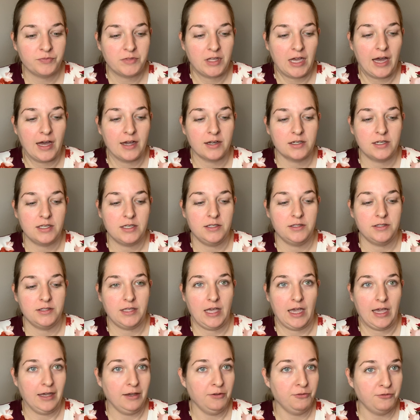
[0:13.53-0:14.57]
acne
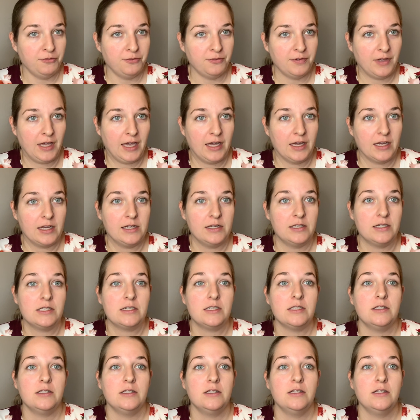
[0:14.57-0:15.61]
safe,
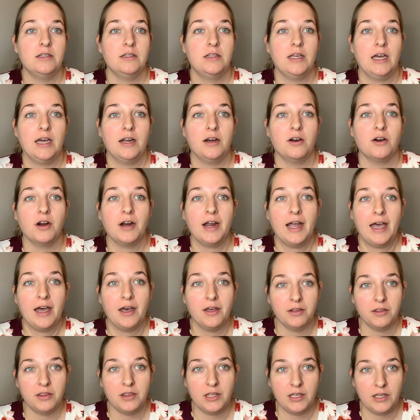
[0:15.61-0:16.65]
and that are
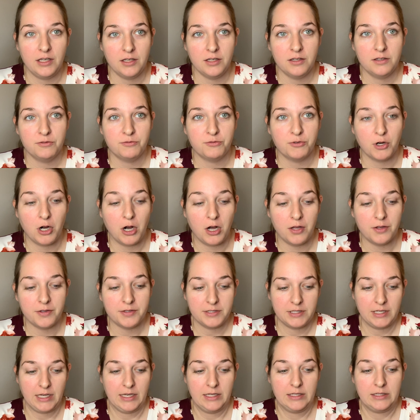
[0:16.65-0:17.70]
healthy for all
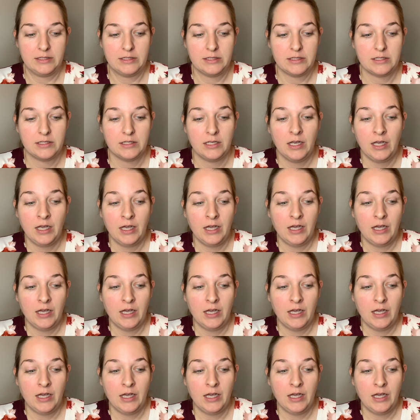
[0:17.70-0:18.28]
skins,